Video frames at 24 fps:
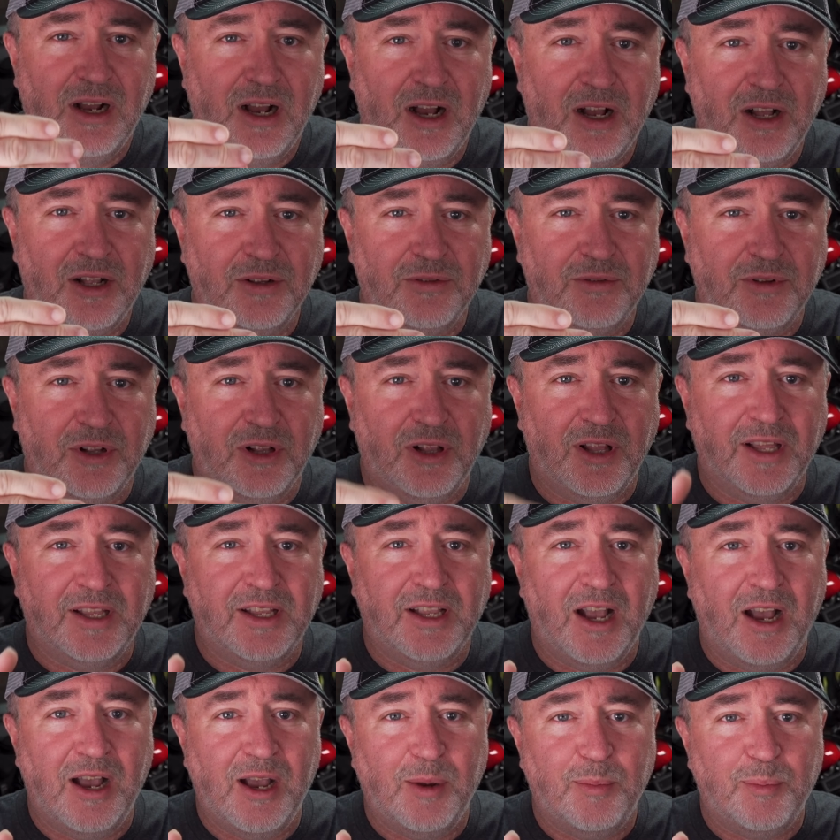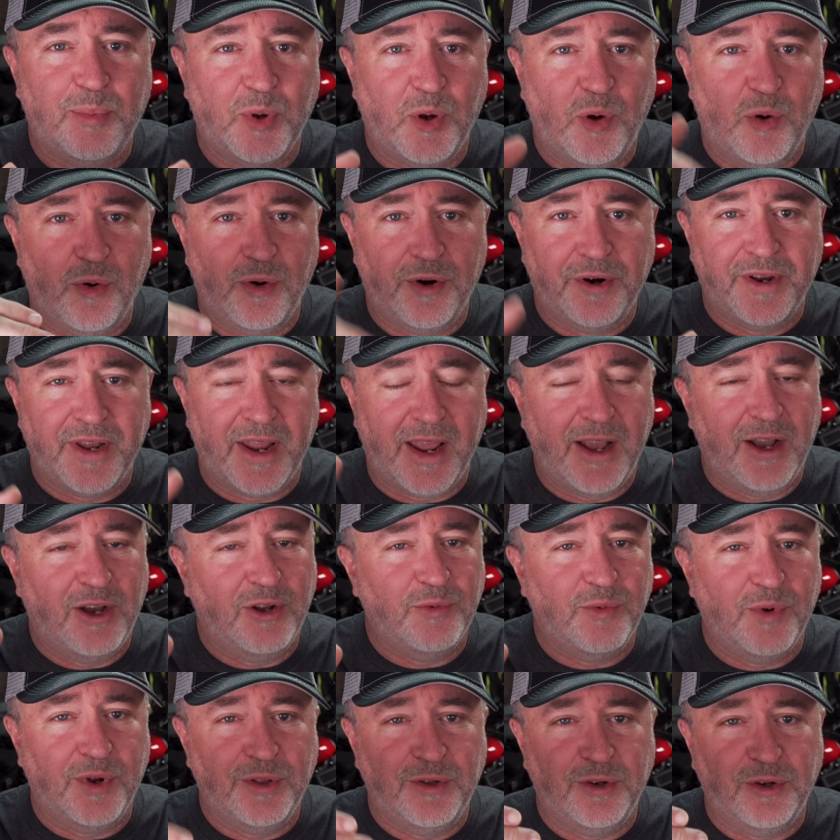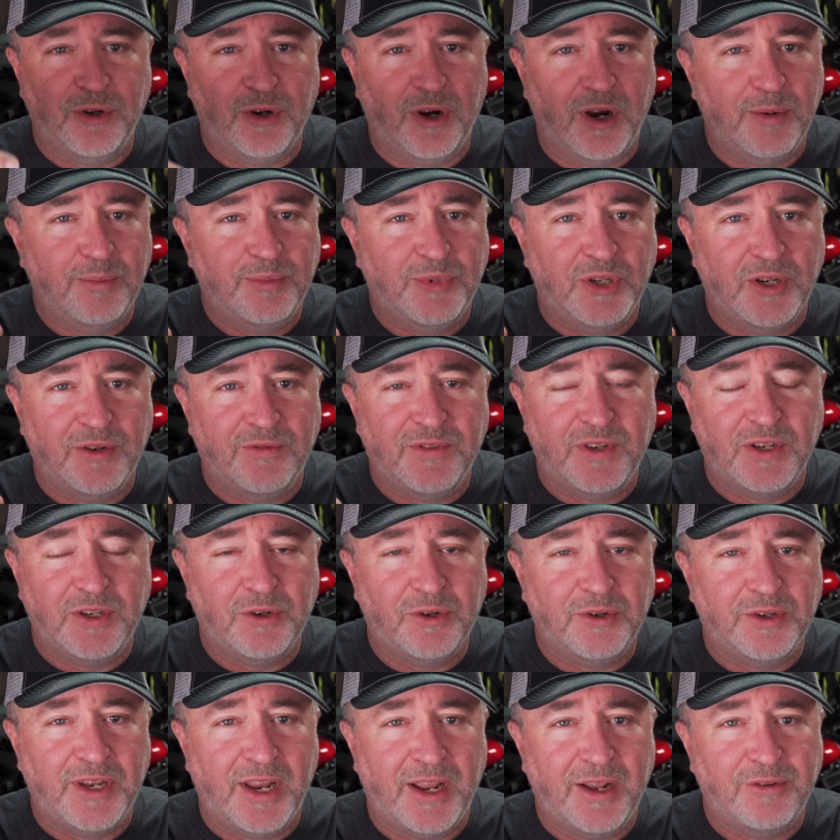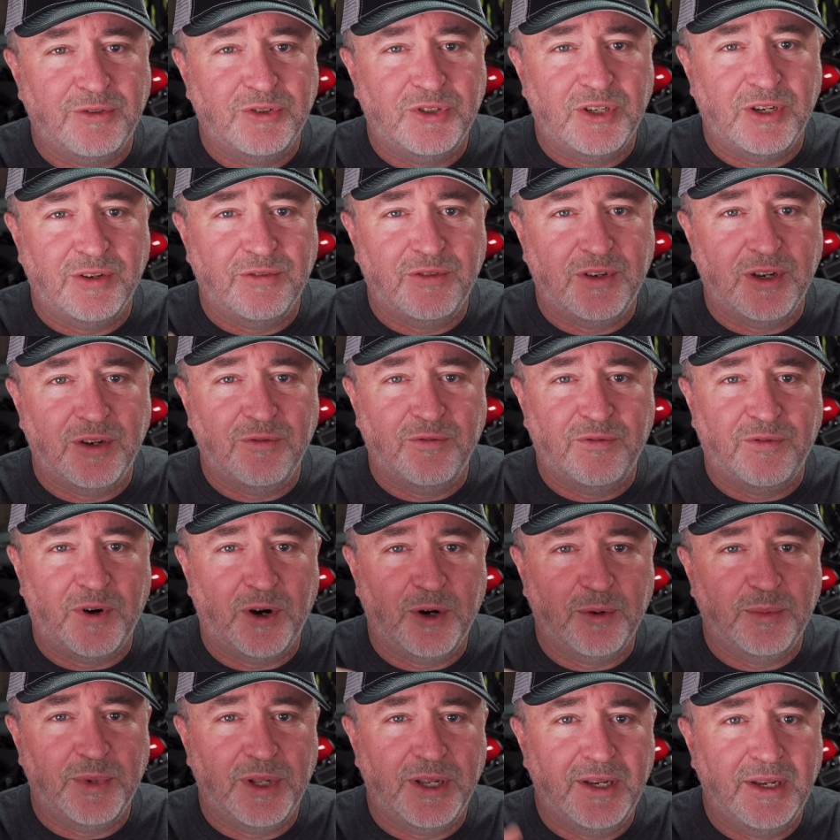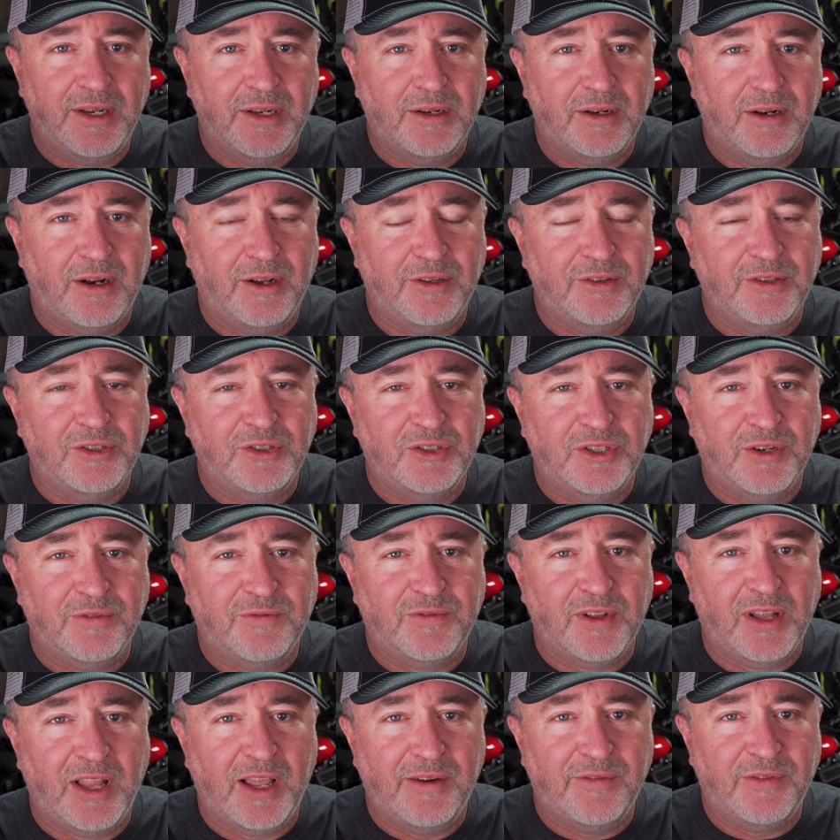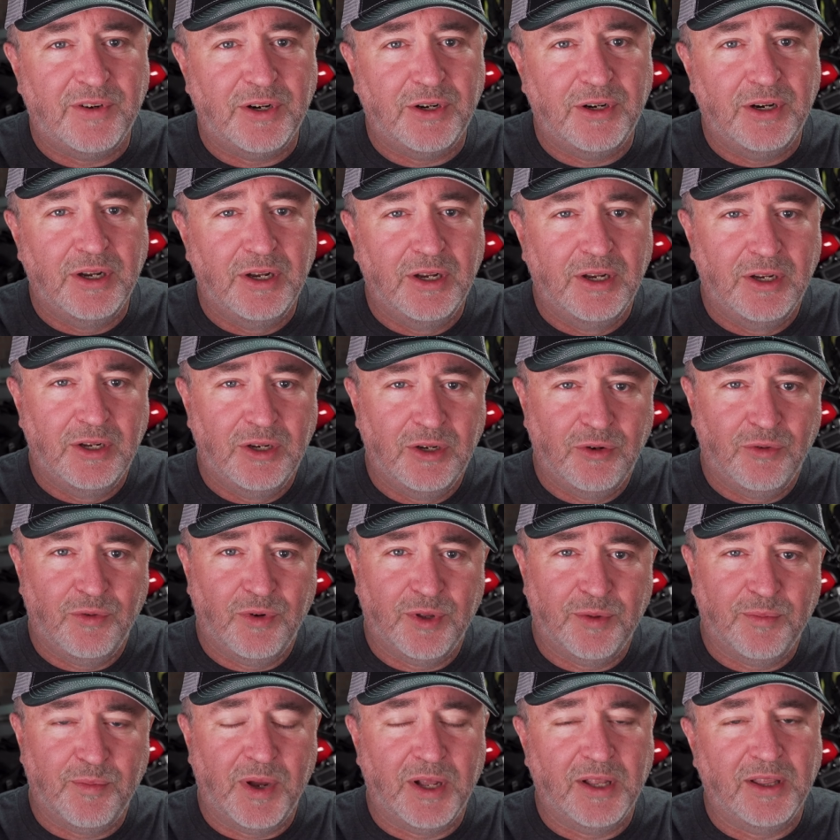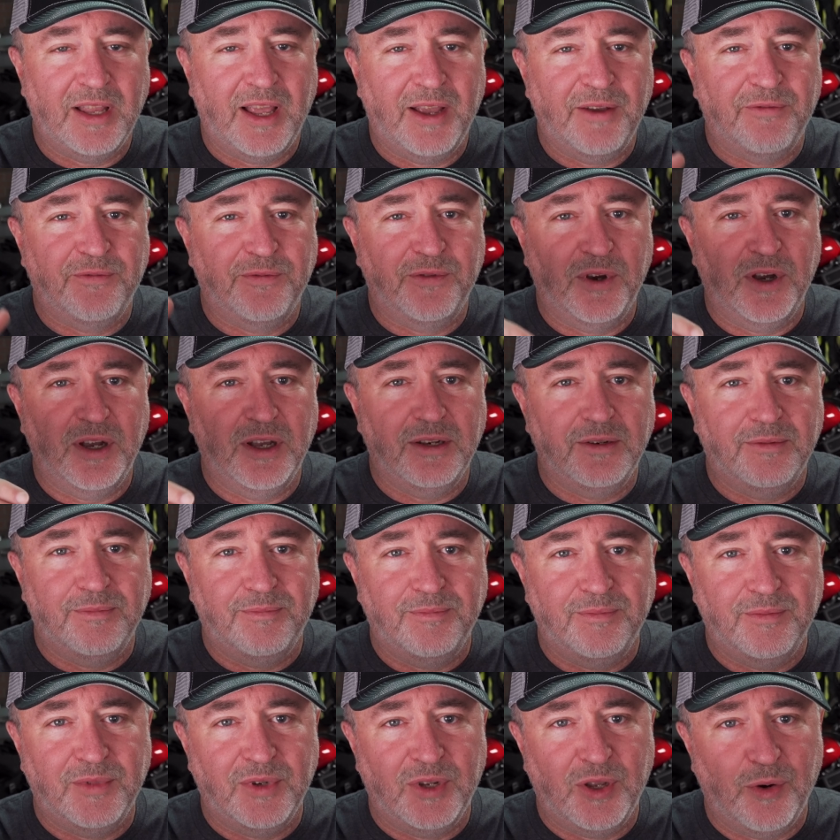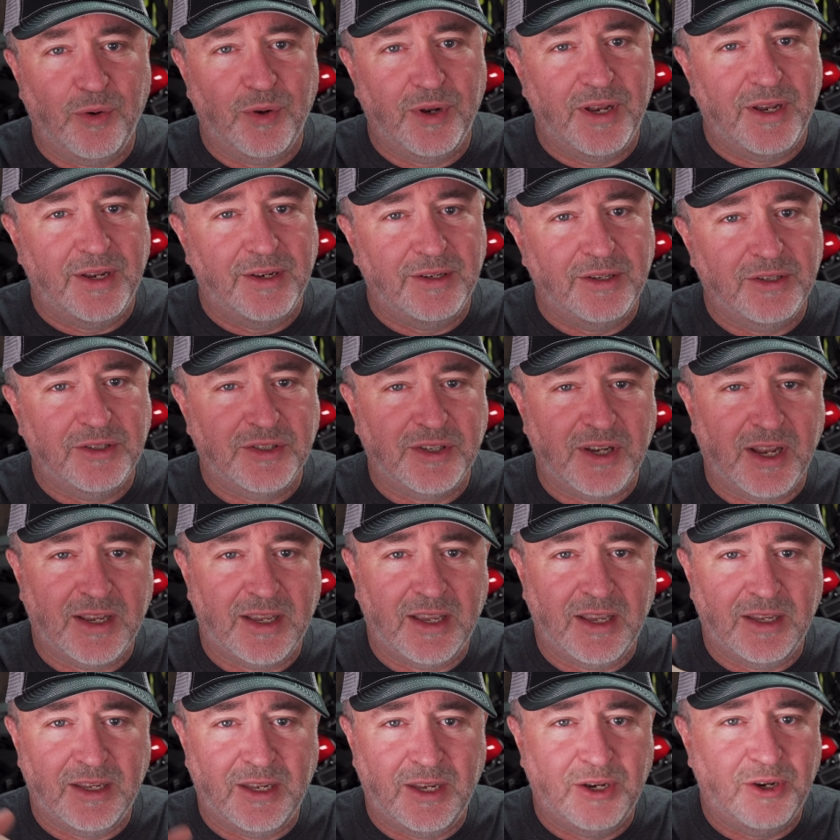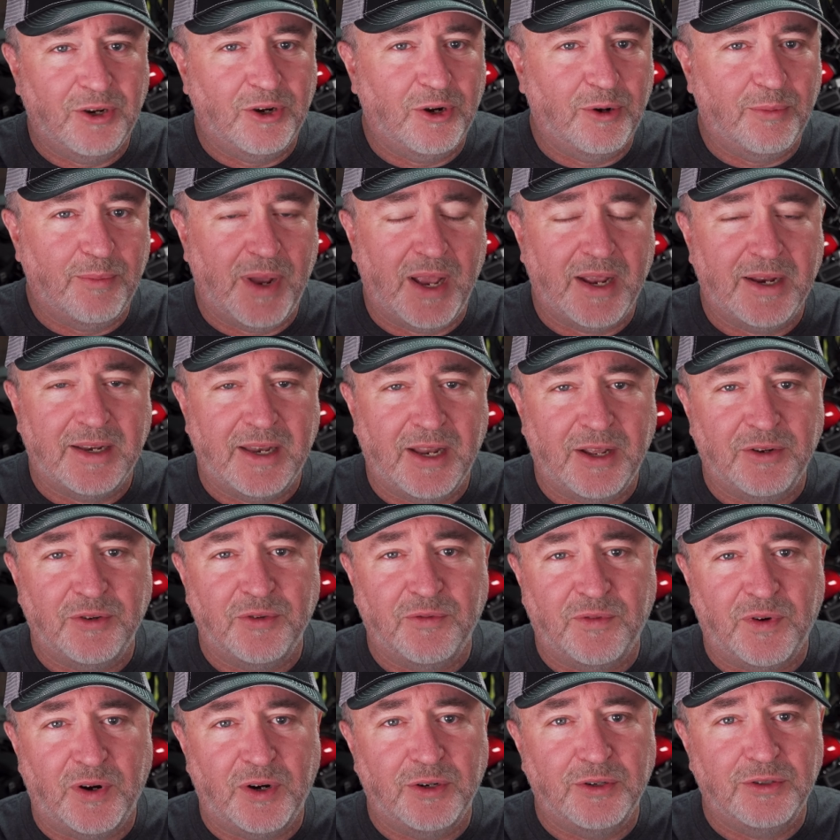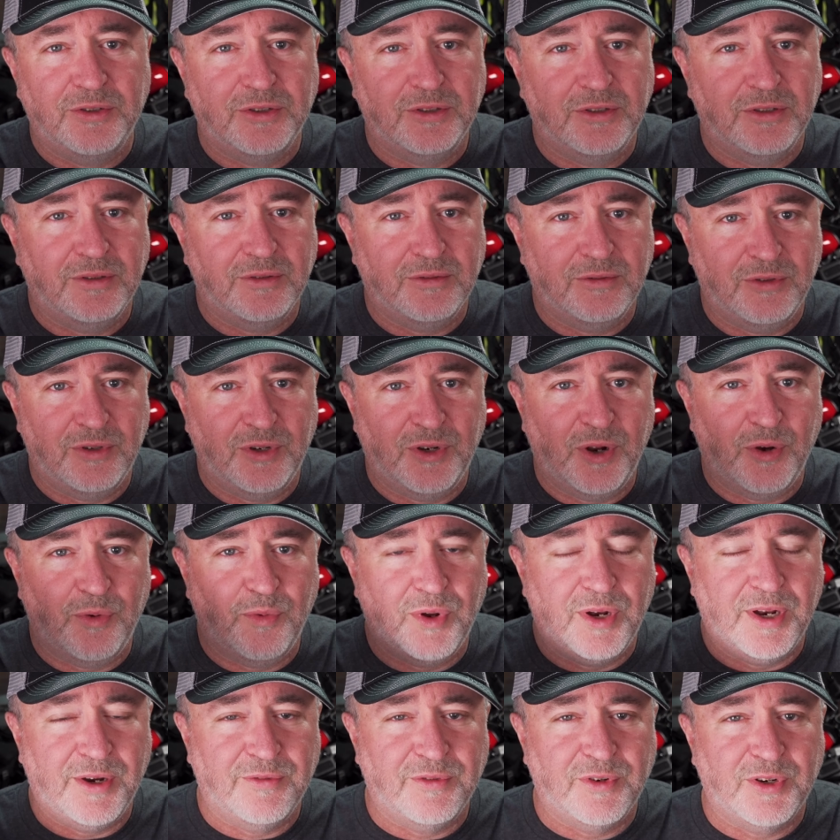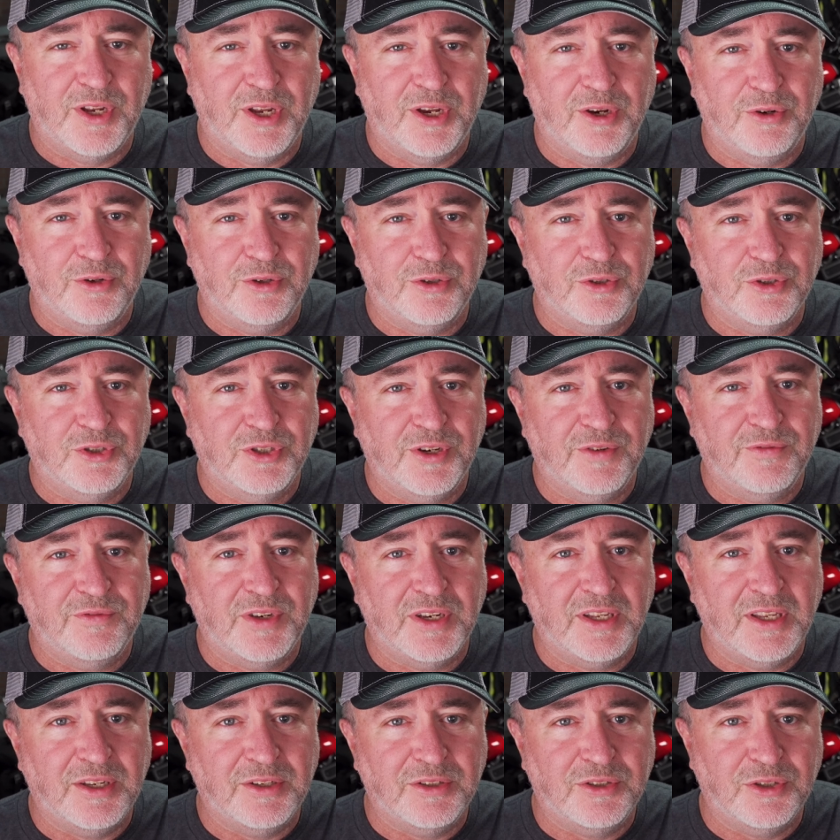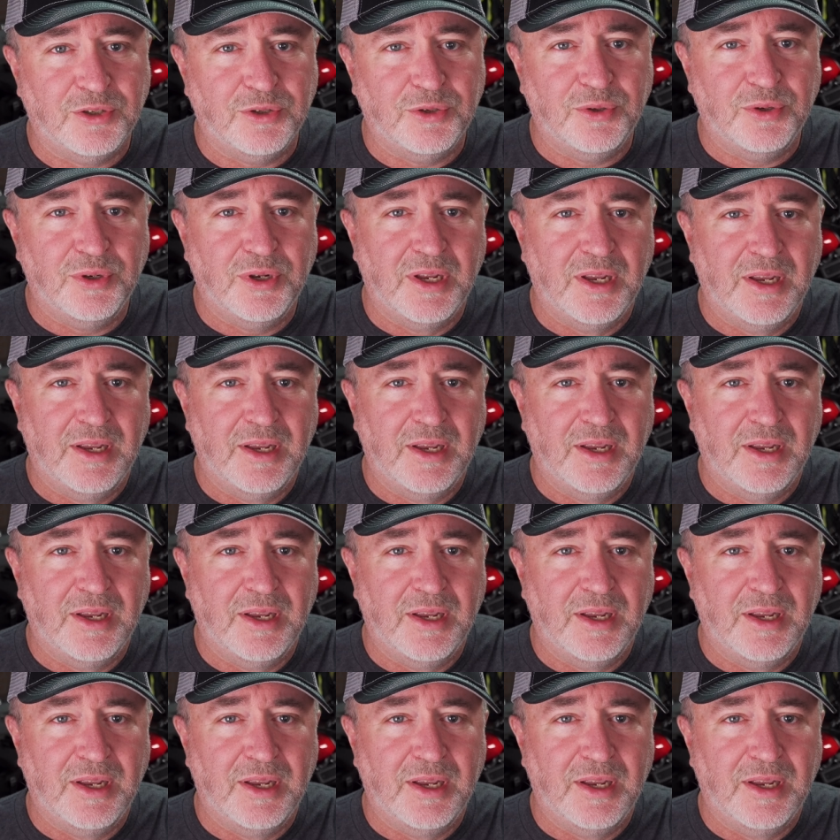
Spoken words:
I'll click up or down, whether you're upshifting or downshifting, firmly on the shift lever with my left foot, going into second gear, back down to first, whatever gear you're shifting into.